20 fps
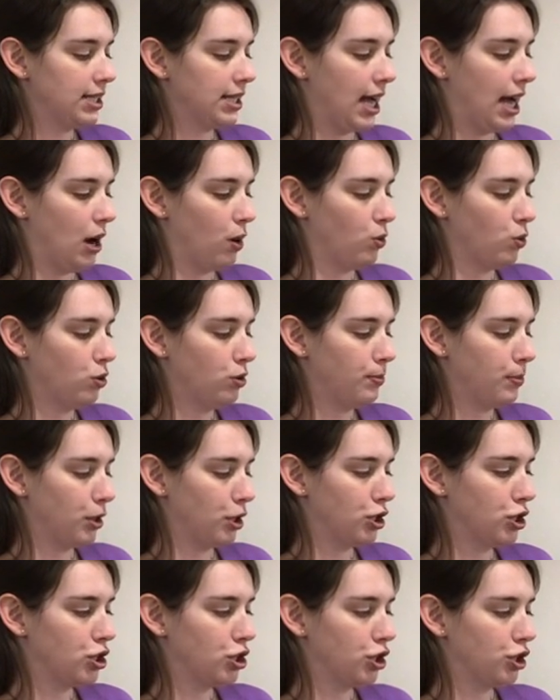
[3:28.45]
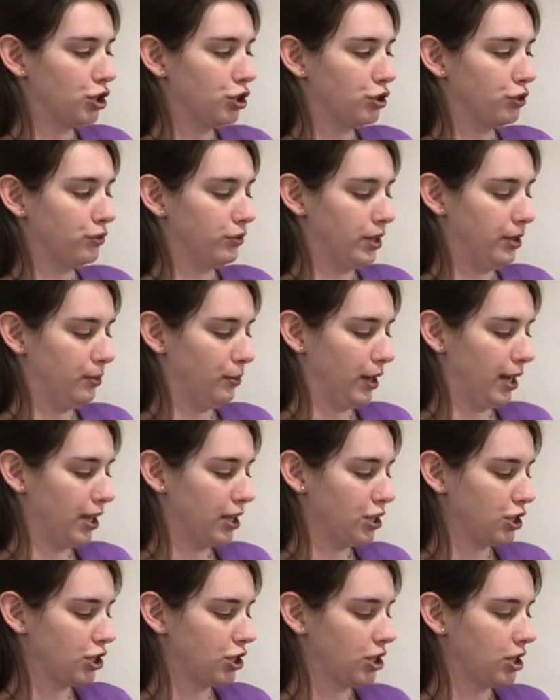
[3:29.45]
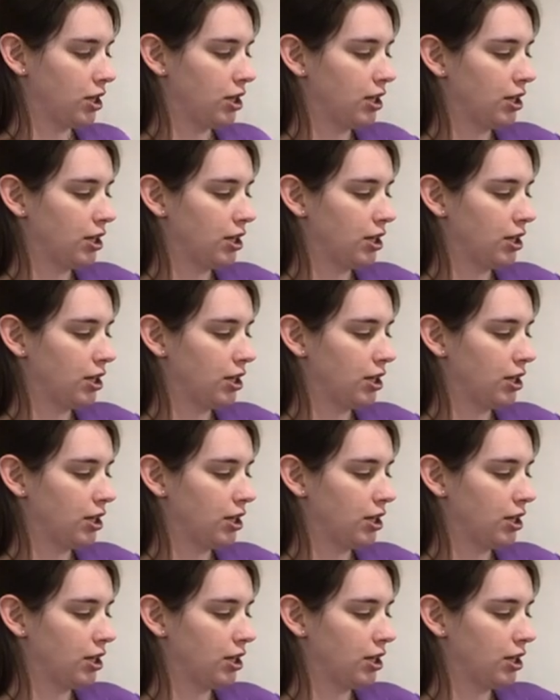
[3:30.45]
owl perched on a tree branch.